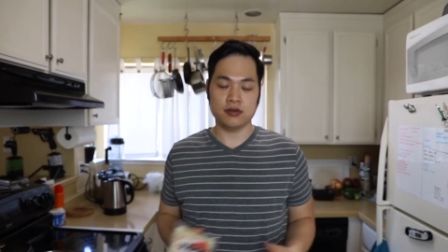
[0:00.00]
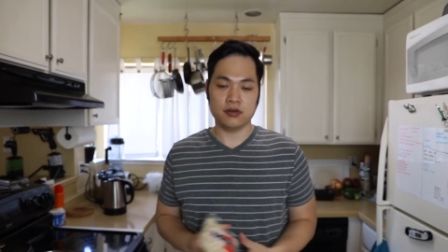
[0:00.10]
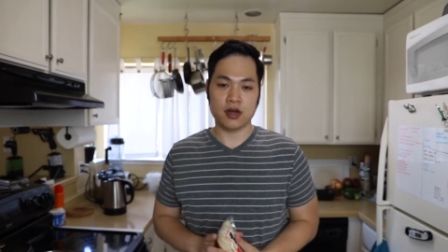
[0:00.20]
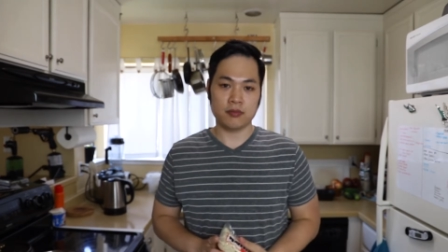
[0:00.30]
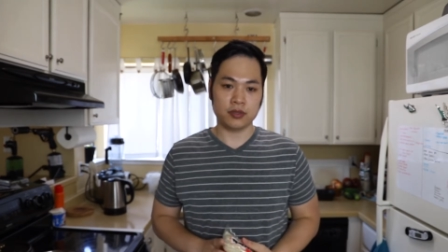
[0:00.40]

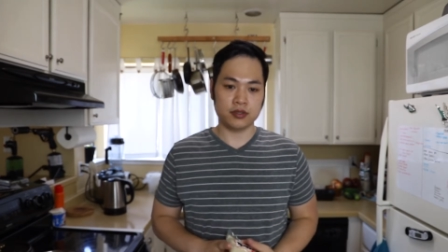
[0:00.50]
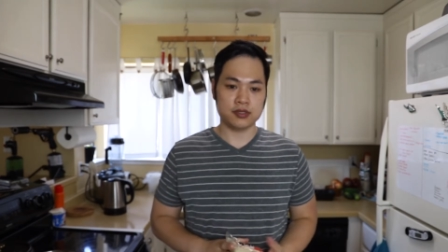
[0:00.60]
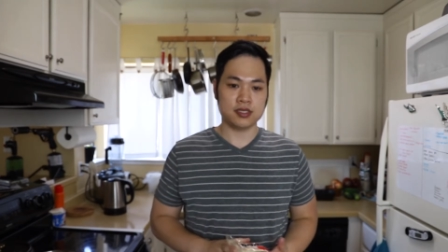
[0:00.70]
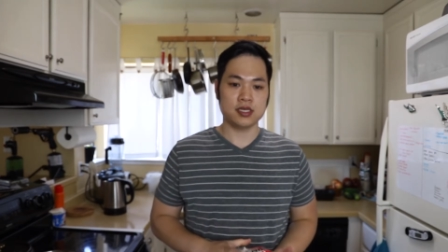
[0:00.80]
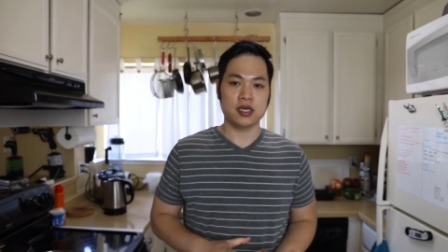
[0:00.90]
udon
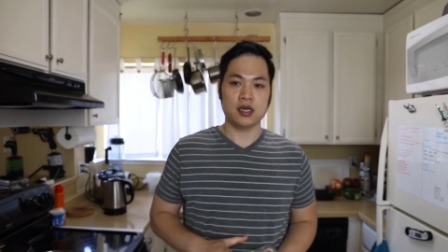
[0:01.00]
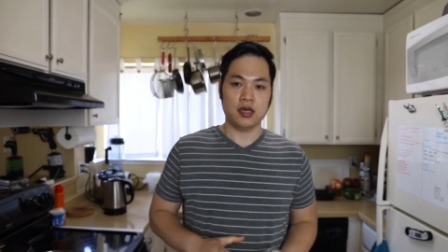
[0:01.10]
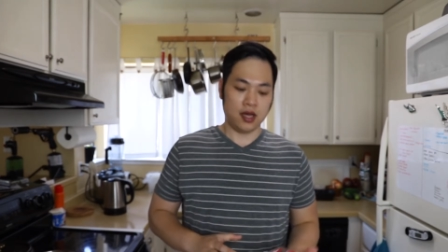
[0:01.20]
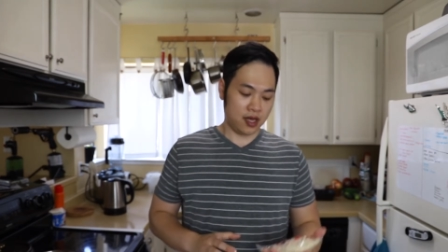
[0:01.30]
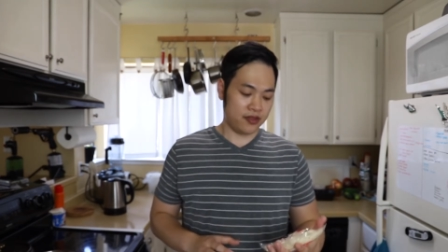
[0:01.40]
bowls.
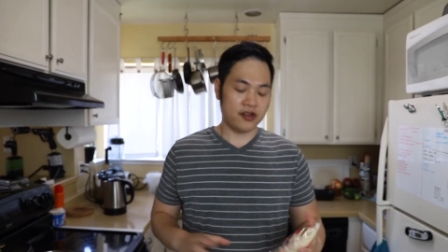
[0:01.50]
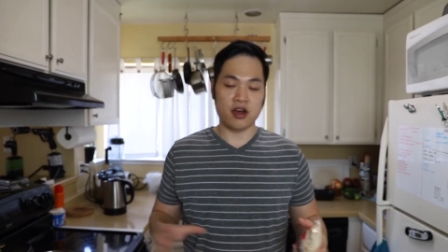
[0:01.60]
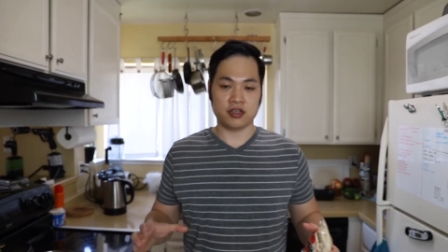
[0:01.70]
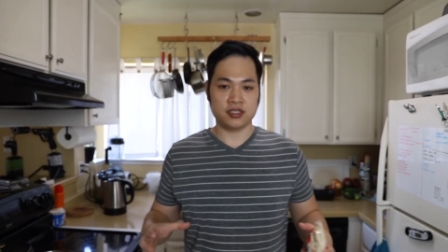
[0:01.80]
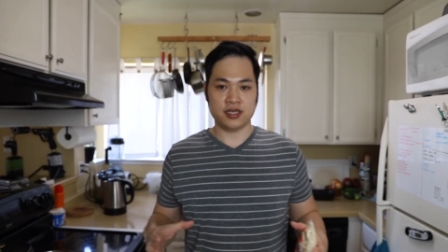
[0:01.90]
Uh, the
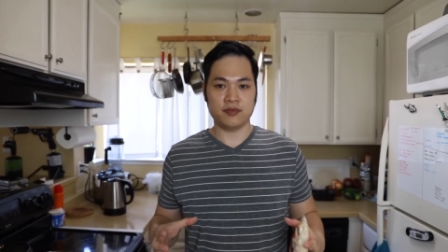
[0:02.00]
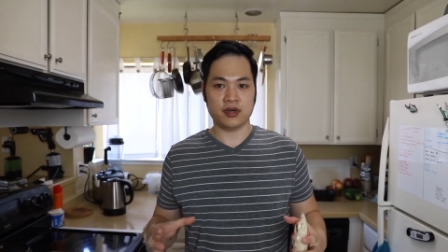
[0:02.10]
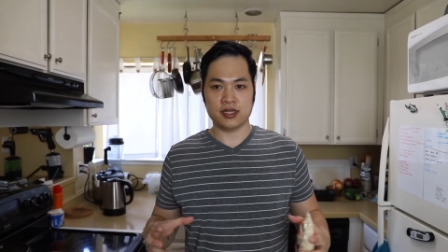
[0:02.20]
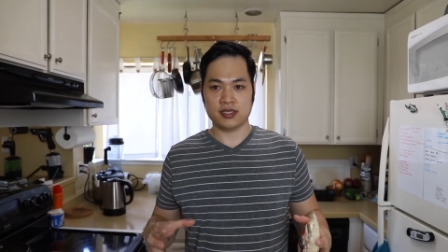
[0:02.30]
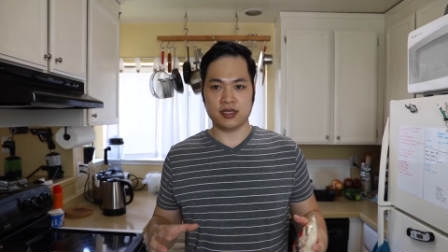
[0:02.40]
Nongshim
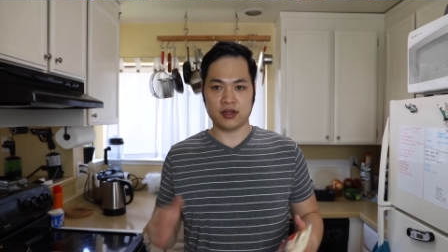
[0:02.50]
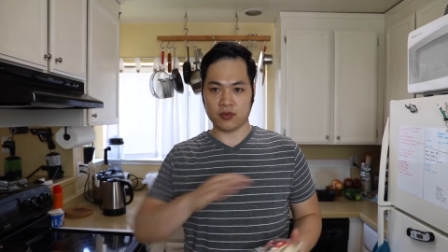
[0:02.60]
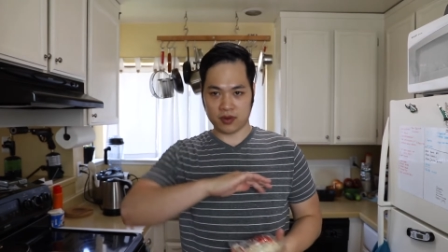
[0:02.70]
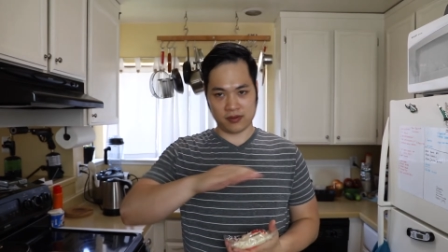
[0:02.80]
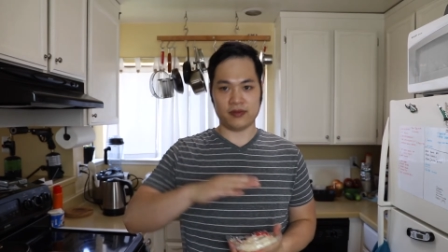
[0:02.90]
ones, you know, the
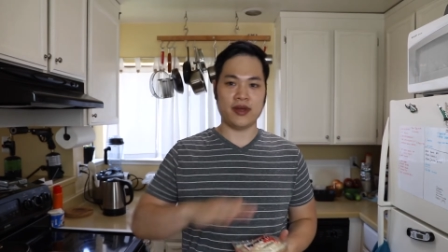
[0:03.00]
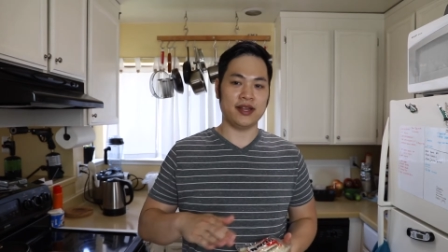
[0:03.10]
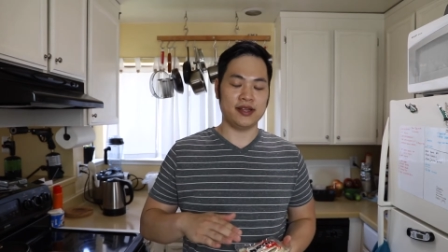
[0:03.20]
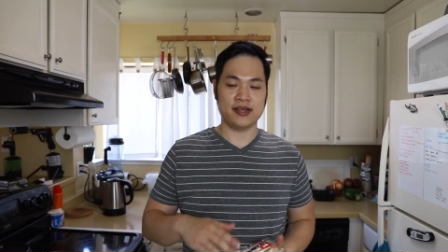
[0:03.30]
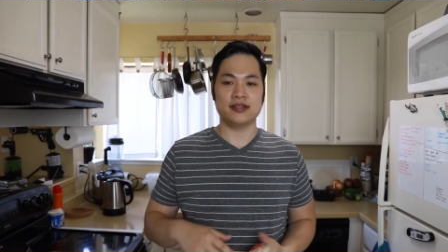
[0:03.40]
one with the red
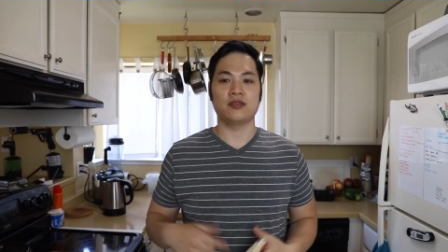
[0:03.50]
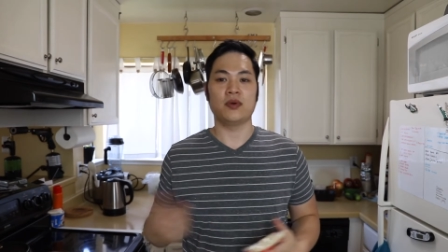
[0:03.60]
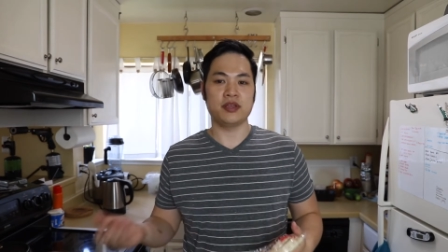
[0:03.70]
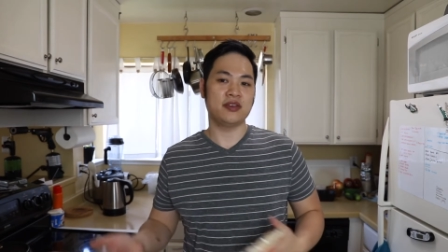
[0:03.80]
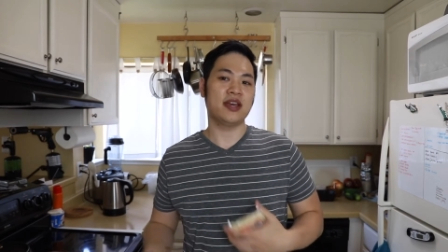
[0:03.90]
lid. the
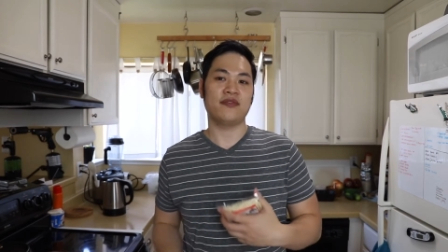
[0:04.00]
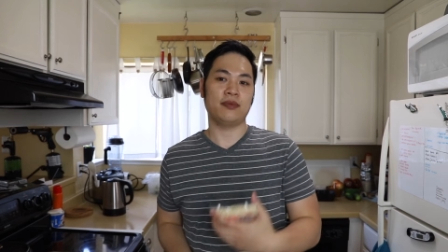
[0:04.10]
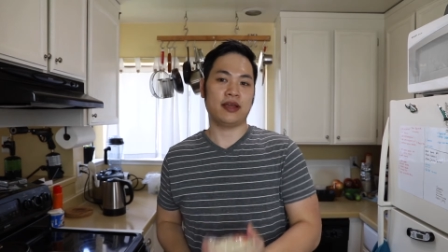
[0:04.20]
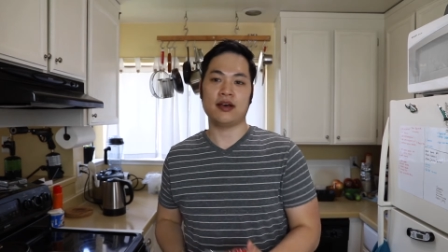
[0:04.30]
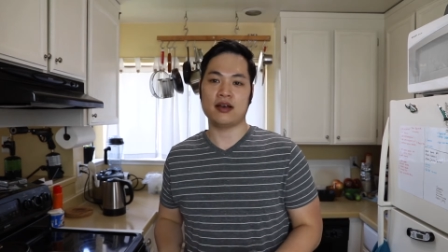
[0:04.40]
one you can get from
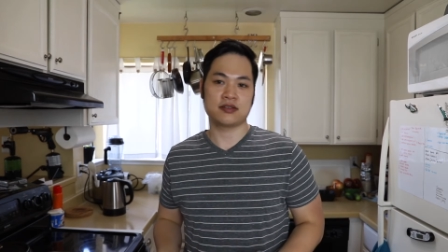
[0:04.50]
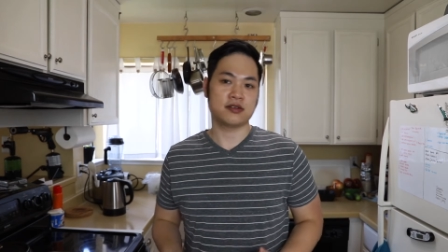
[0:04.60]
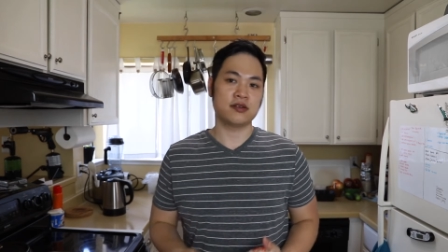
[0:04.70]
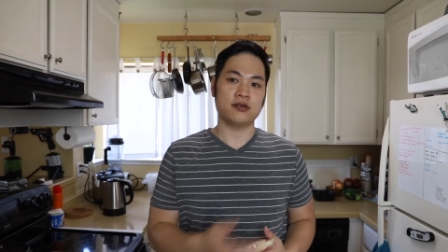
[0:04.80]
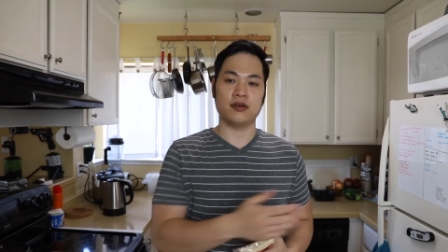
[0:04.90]
like
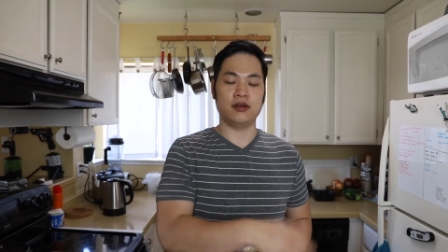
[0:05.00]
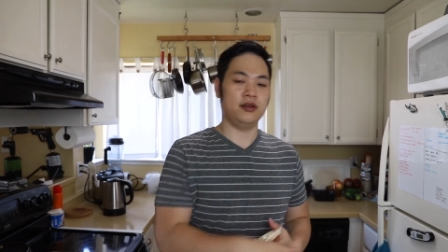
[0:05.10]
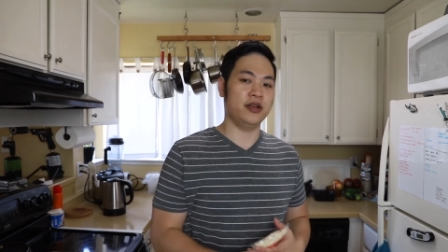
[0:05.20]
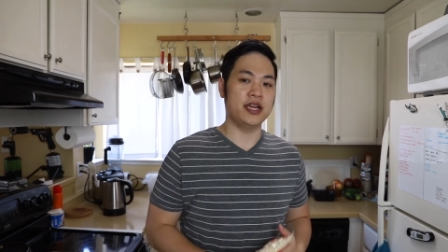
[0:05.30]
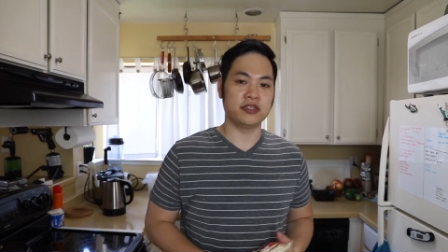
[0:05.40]
Costco or
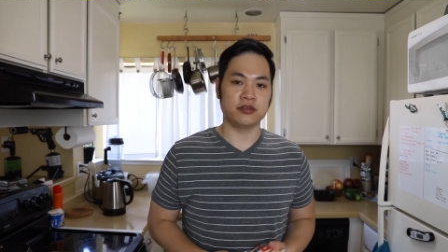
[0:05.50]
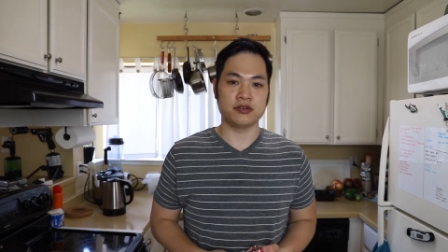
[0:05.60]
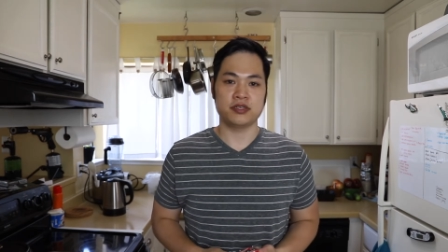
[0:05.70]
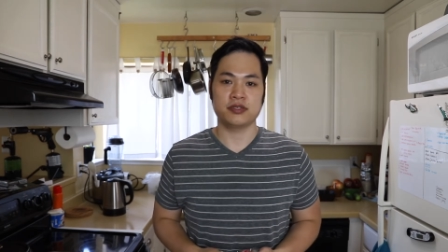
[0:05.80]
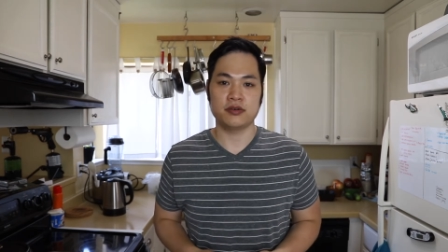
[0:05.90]
your Asian
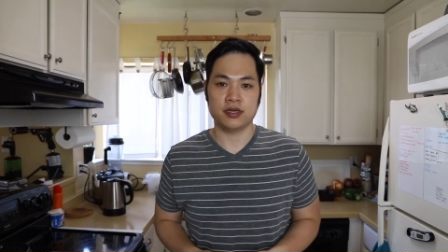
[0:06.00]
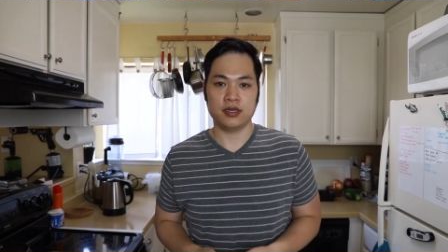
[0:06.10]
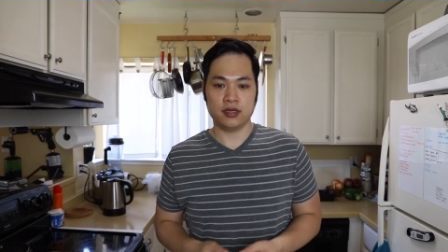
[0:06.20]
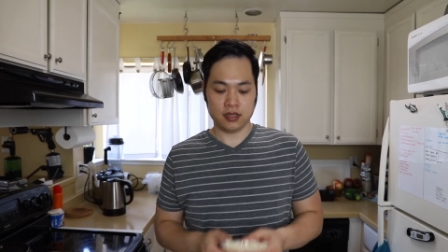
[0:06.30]
grocery store.